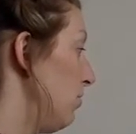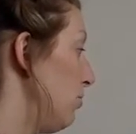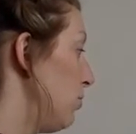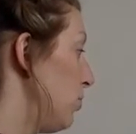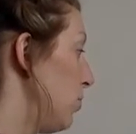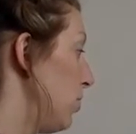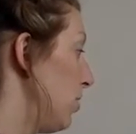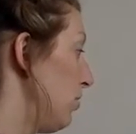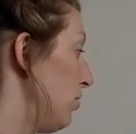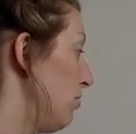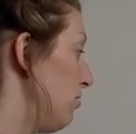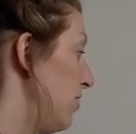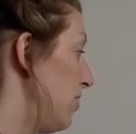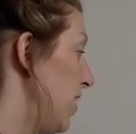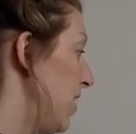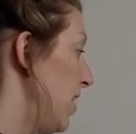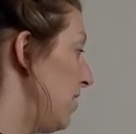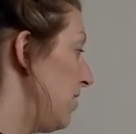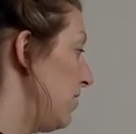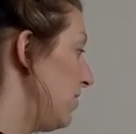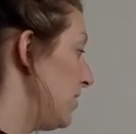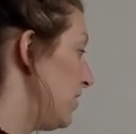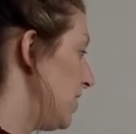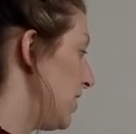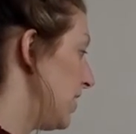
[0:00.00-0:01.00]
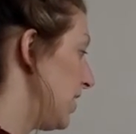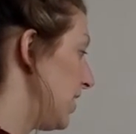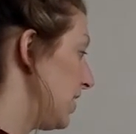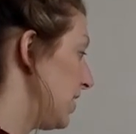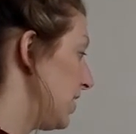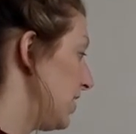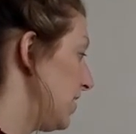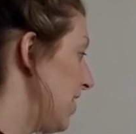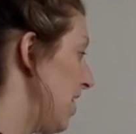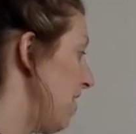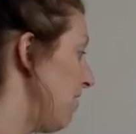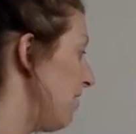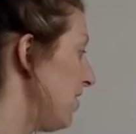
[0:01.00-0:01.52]
4, 5, 6,
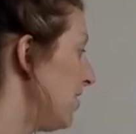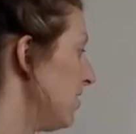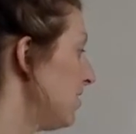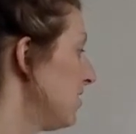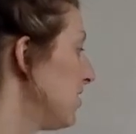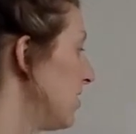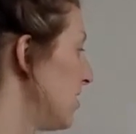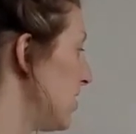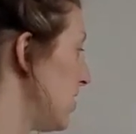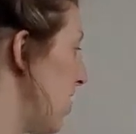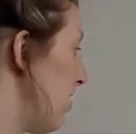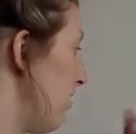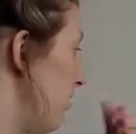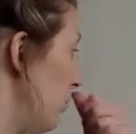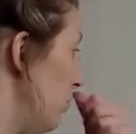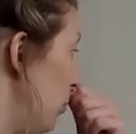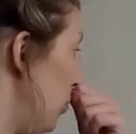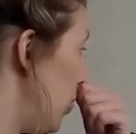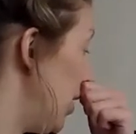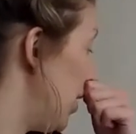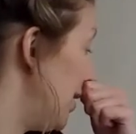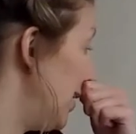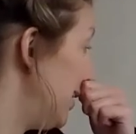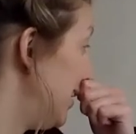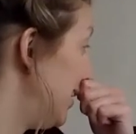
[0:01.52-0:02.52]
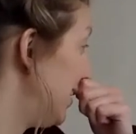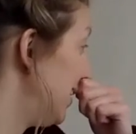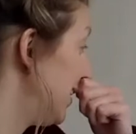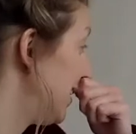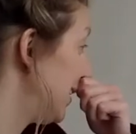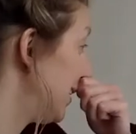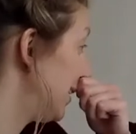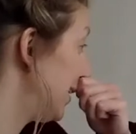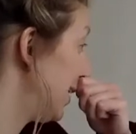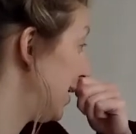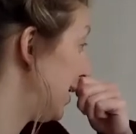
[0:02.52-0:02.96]
7, 7 ones.